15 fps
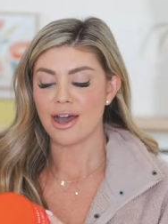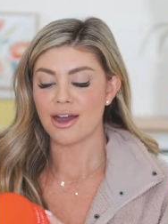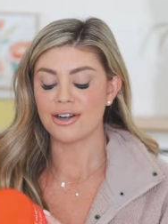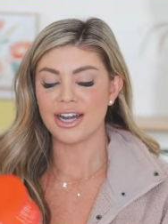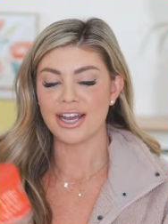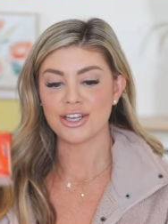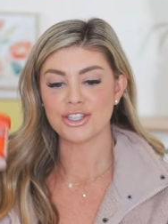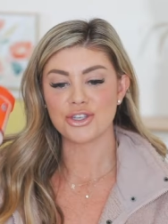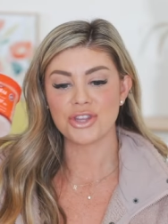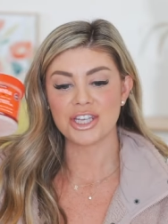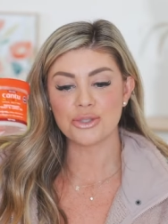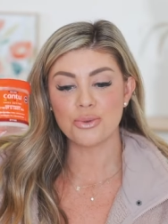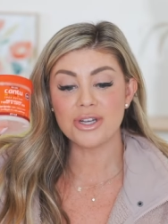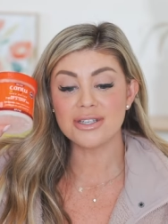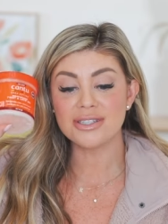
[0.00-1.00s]
All right, so
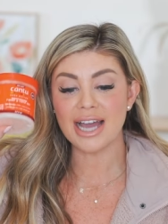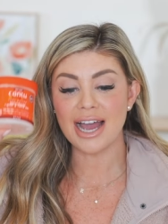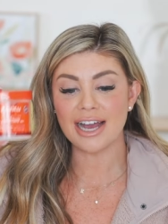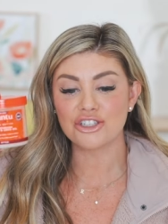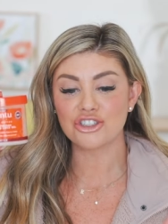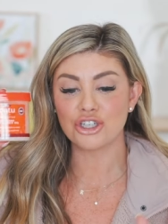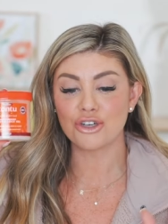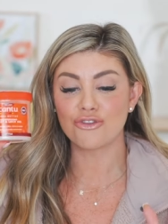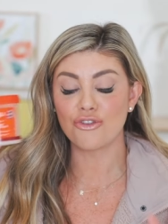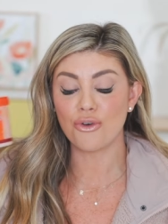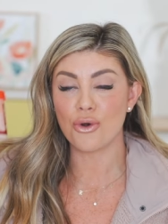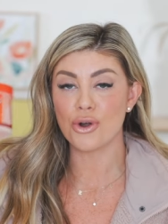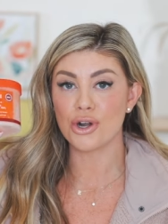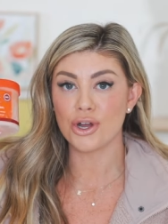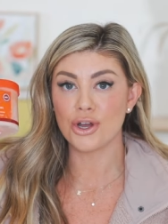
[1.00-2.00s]
this one is actually
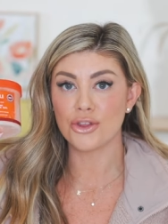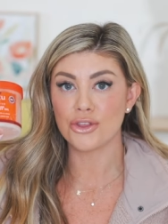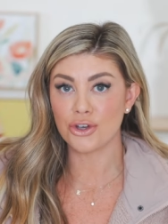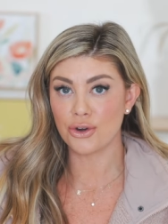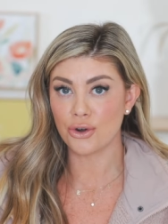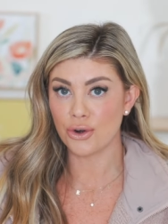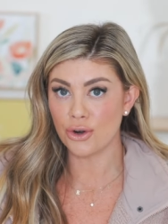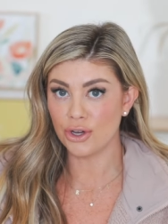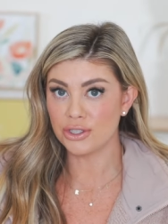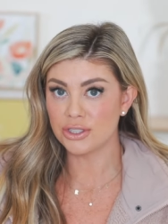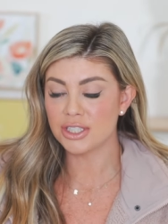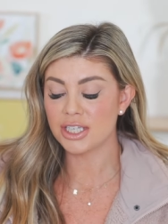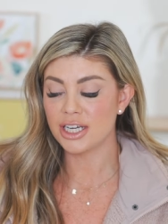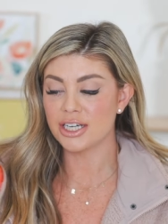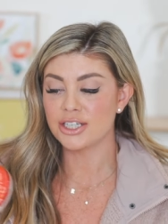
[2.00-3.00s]
for the
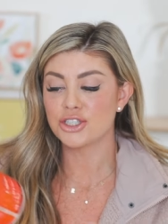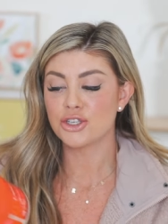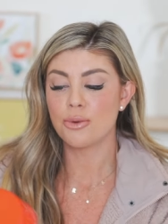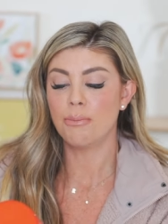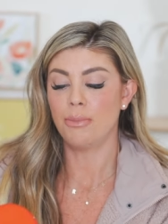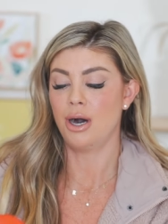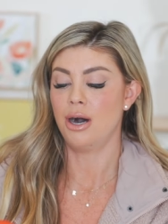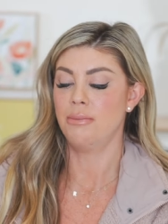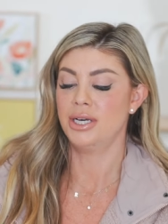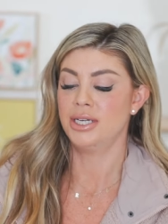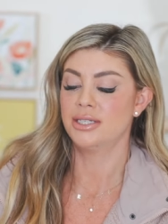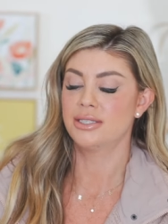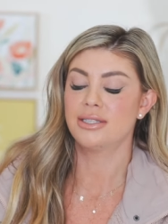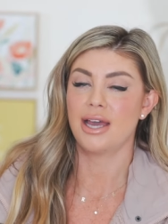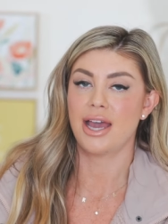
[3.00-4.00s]
girls here. So
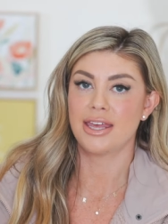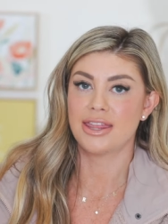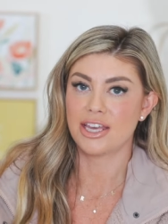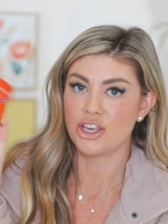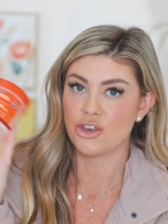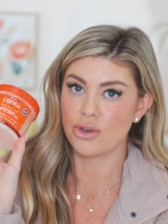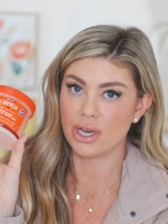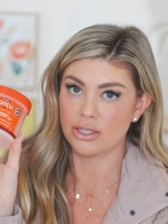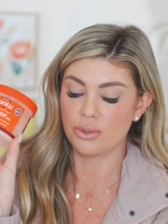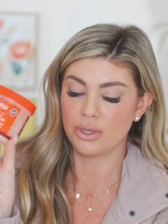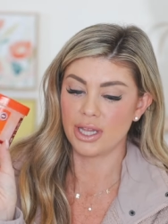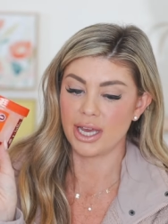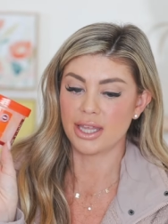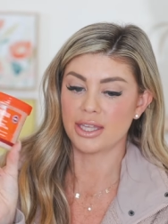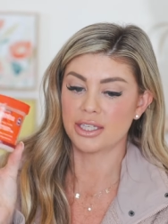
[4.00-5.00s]
mamas, I think you guys will
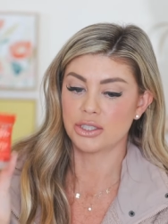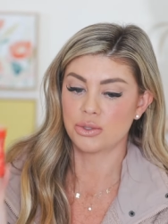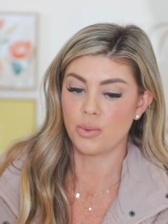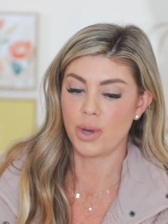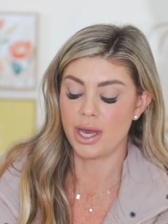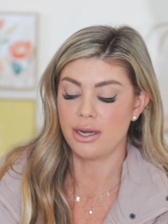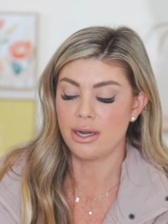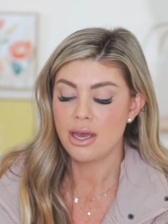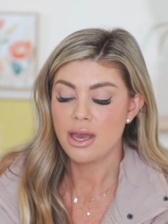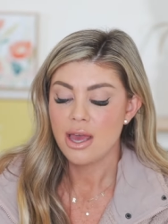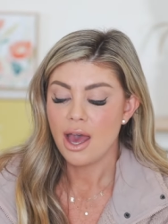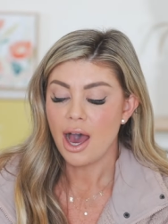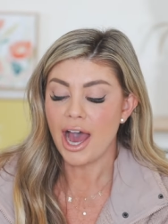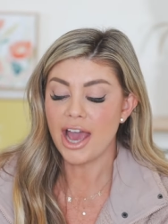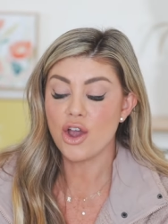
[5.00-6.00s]
like this one.
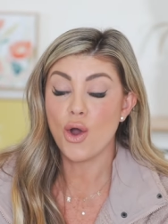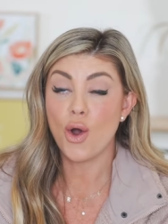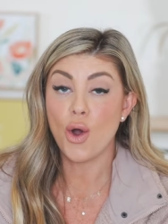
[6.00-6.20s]
I